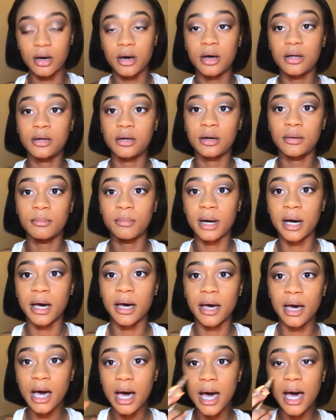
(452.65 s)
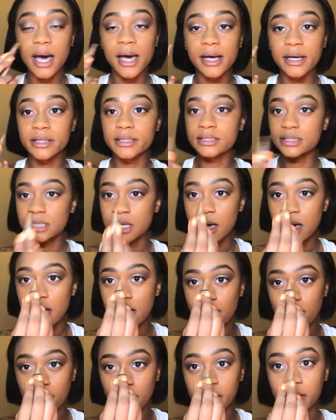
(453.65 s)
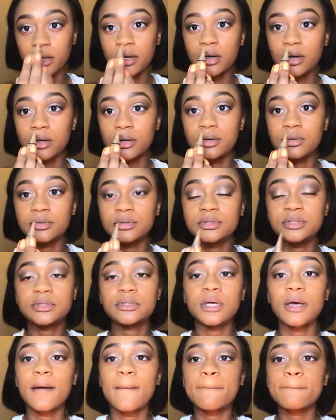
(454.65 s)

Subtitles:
under my eyes, my nose.